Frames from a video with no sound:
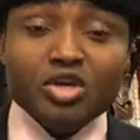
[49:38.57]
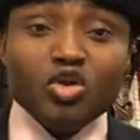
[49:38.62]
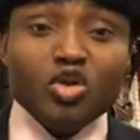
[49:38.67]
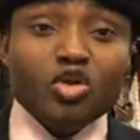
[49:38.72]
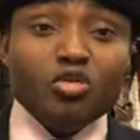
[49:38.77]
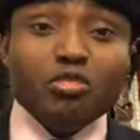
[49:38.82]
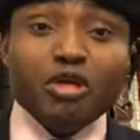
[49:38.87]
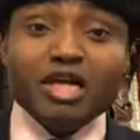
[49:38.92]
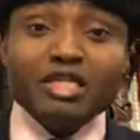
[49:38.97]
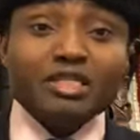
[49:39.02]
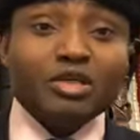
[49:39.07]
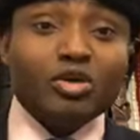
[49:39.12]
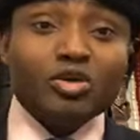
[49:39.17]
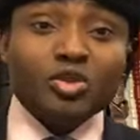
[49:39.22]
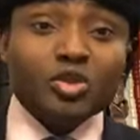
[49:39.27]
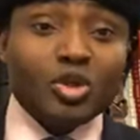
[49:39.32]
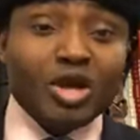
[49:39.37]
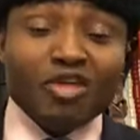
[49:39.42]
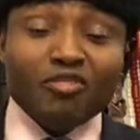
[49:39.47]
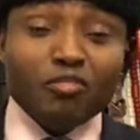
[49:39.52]
Yorubas
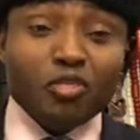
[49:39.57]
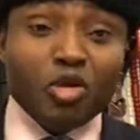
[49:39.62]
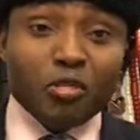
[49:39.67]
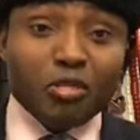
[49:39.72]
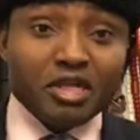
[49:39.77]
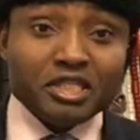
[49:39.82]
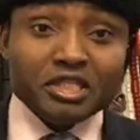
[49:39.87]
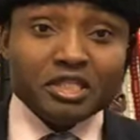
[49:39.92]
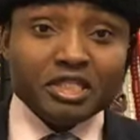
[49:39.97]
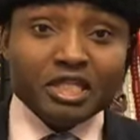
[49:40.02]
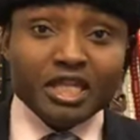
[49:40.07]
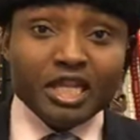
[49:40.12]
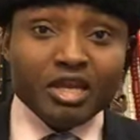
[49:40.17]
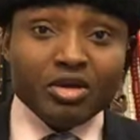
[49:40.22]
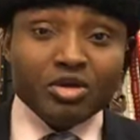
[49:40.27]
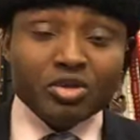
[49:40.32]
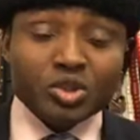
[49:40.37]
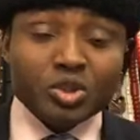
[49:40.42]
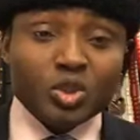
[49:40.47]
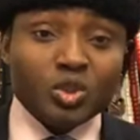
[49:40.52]
also have properties in
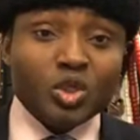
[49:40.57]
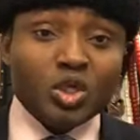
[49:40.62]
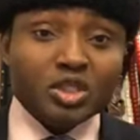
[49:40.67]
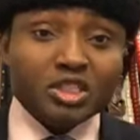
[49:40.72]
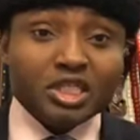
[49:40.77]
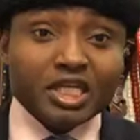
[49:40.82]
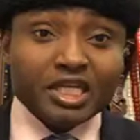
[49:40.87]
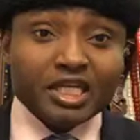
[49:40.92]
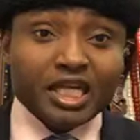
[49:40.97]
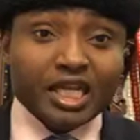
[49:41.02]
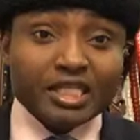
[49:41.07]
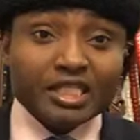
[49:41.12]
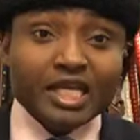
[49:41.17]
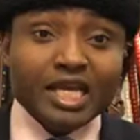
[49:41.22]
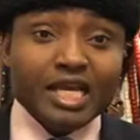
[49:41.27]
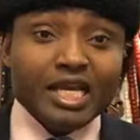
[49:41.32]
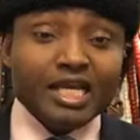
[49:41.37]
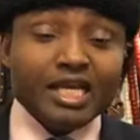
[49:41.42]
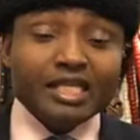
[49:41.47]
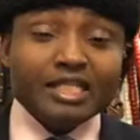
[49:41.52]
Lagos. So don't think that
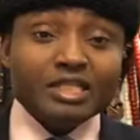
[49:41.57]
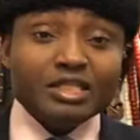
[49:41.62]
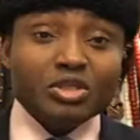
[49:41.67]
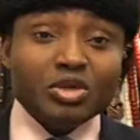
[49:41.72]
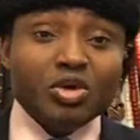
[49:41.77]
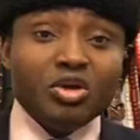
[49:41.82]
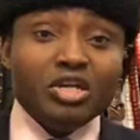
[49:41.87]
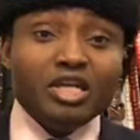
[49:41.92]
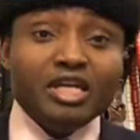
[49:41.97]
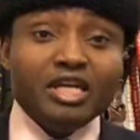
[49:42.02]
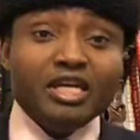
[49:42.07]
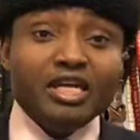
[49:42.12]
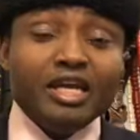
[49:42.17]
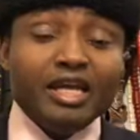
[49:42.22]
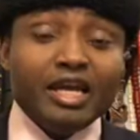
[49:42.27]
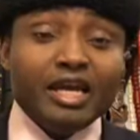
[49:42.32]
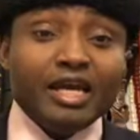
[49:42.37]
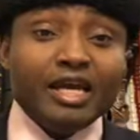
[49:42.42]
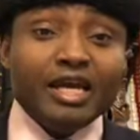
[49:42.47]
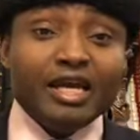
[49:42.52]
it is only
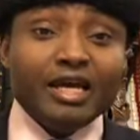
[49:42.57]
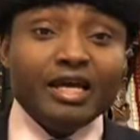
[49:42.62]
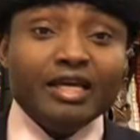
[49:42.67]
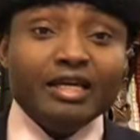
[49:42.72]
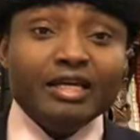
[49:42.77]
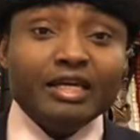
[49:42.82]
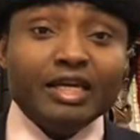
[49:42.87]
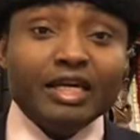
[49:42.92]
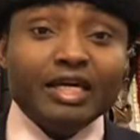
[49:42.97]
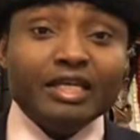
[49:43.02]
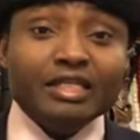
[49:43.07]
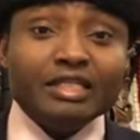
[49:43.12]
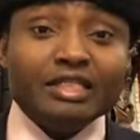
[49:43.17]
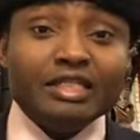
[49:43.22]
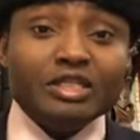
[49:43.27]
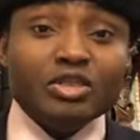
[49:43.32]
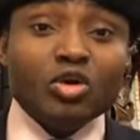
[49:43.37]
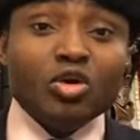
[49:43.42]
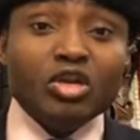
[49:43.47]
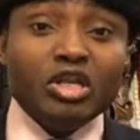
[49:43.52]

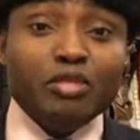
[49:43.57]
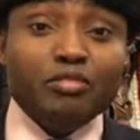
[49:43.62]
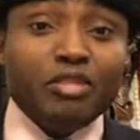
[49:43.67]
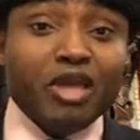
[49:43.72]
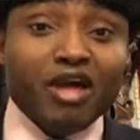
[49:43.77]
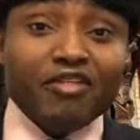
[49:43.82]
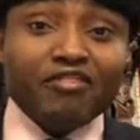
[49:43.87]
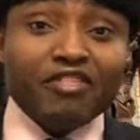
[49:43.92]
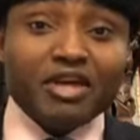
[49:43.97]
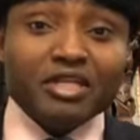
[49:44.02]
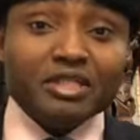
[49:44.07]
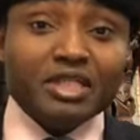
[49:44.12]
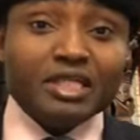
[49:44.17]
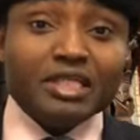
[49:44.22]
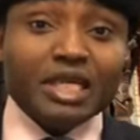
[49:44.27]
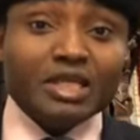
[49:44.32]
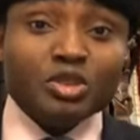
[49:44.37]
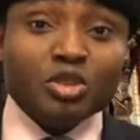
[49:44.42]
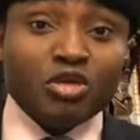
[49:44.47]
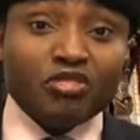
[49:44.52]
Biafrans
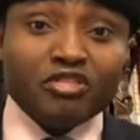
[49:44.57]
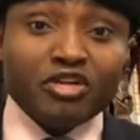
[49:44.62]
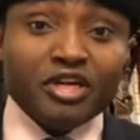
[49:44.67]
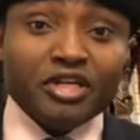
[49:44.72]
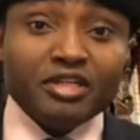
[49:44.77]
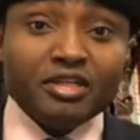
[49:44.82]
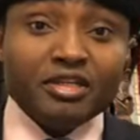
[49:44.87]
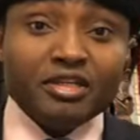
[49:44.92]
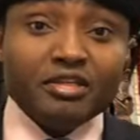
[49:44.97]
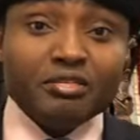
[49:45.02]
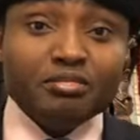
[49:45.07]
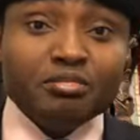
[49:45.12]
that are suffering.